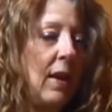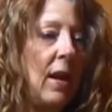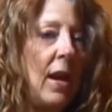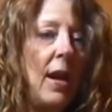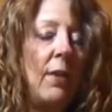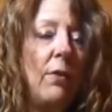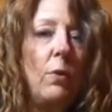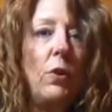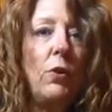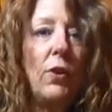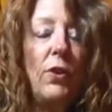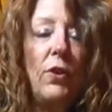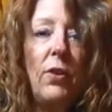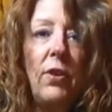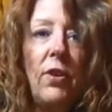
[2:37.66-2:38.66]
And you can
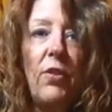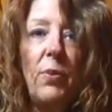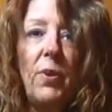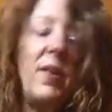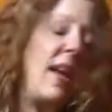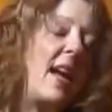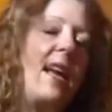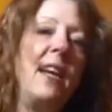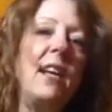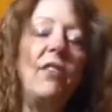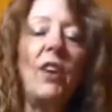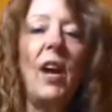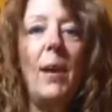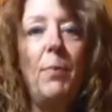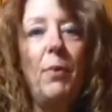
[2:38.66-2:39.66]
do this with any
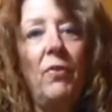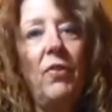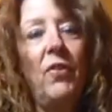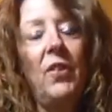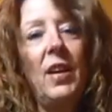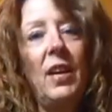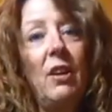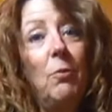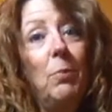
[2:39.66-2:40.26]
type of seed.